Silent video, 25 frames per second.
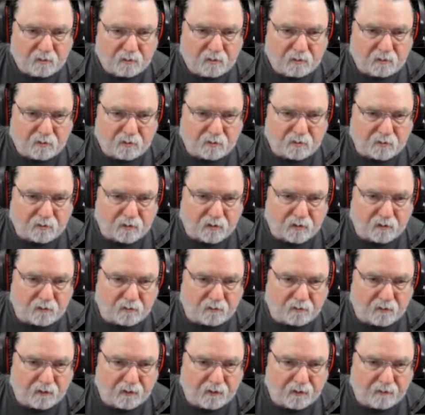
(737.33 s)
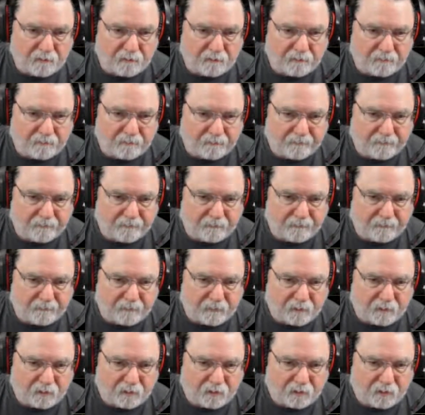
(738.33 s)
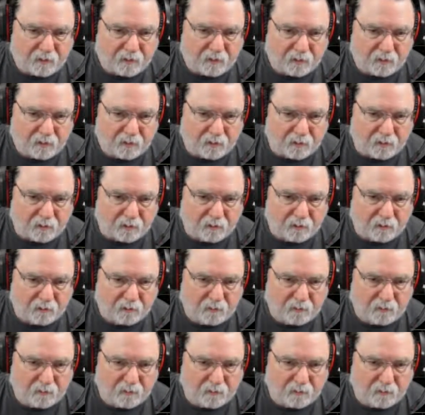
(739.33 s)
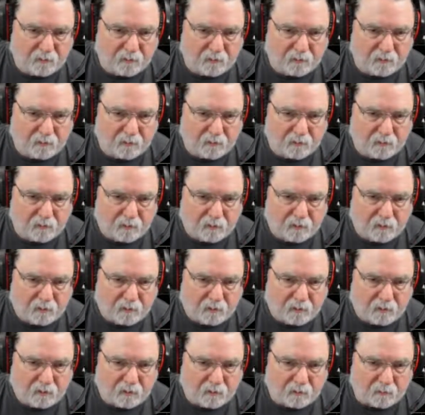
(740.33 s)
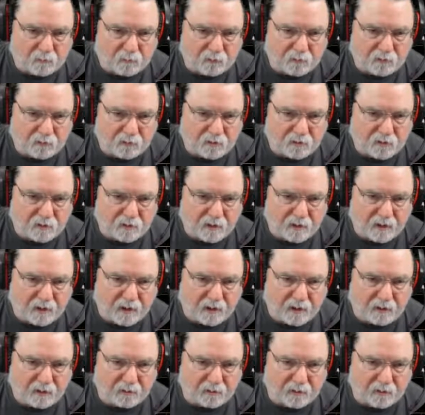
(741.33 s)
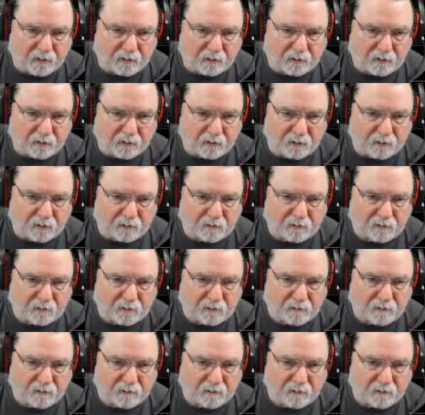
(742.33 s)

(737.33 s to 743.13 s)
start right here. And we're just going to outline this.